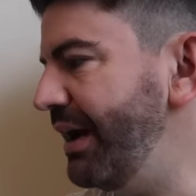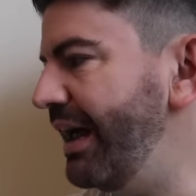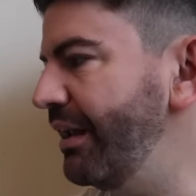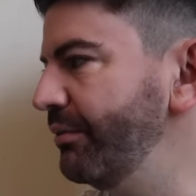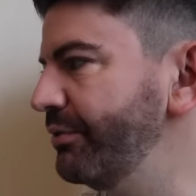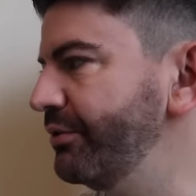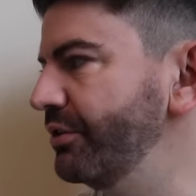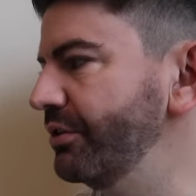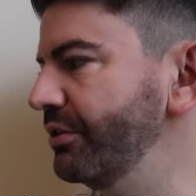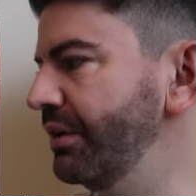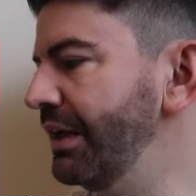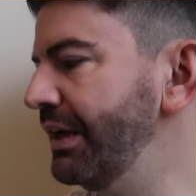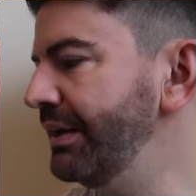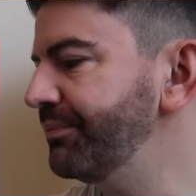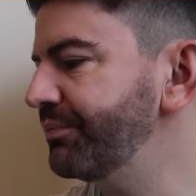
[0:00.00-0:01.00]
helpful
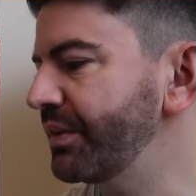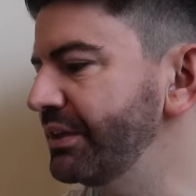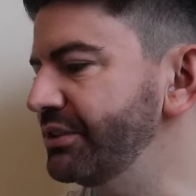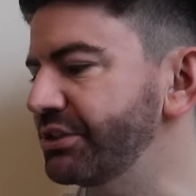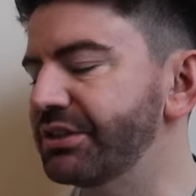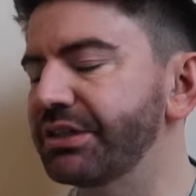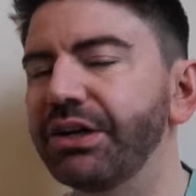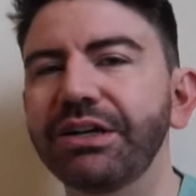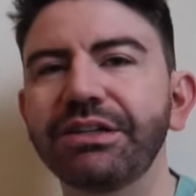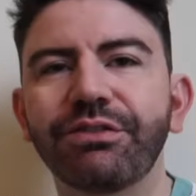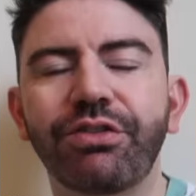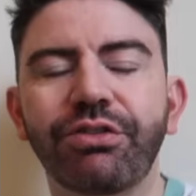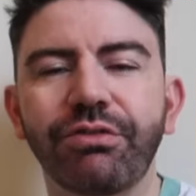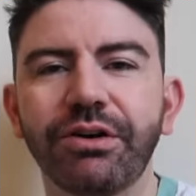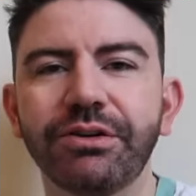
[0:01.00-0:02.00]
just to kind
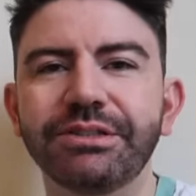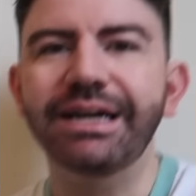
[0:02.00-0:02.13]
of throw